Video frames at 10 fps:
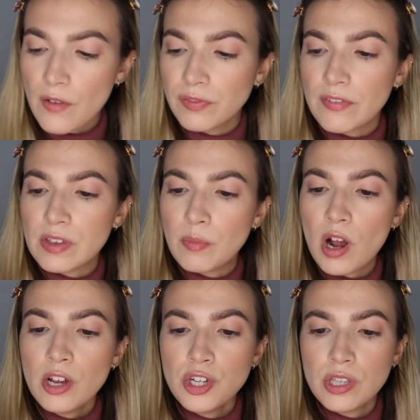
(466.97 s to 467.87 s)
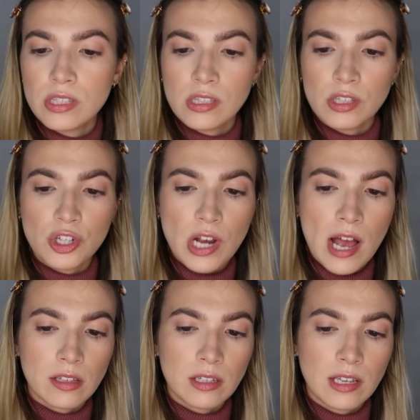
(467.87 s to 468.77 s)
A fluffy brush. This is a
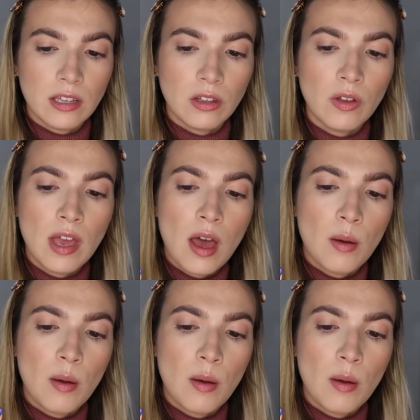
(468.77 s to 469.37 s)
Jaclyn Hill